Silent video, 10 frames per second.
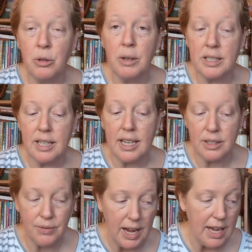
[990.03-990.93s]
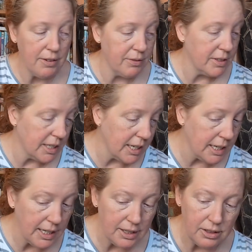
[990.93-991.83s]
US size 5
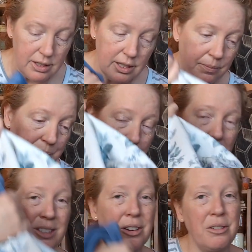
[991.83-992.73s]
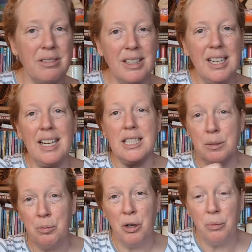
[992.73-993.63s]
knitting needles. So
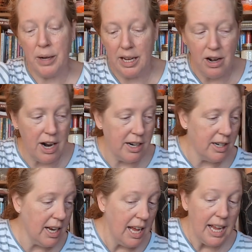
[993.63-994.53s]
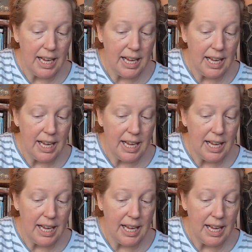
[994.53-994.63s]
it's sport weight yarn.